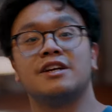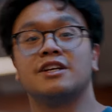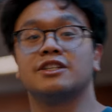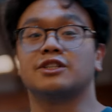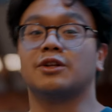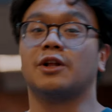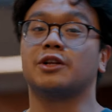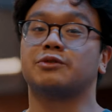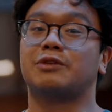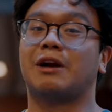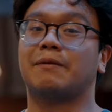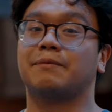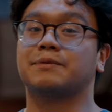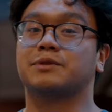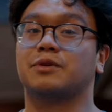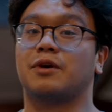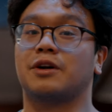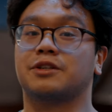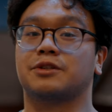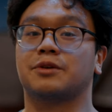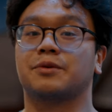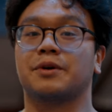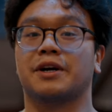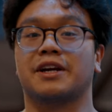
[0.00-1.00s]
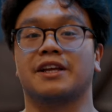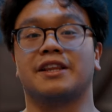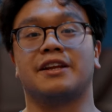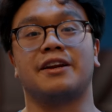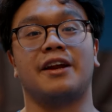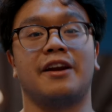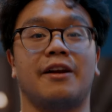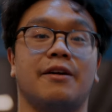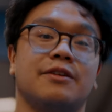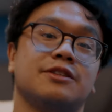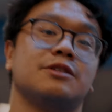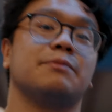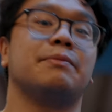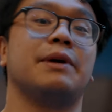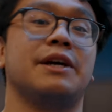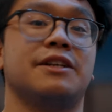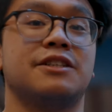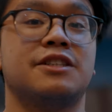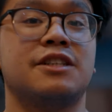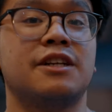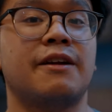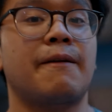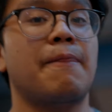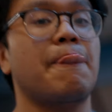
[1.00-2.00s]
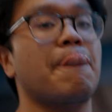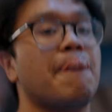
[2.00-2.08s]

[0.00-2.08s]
So let's wrap the squats real quick and then head on to bench.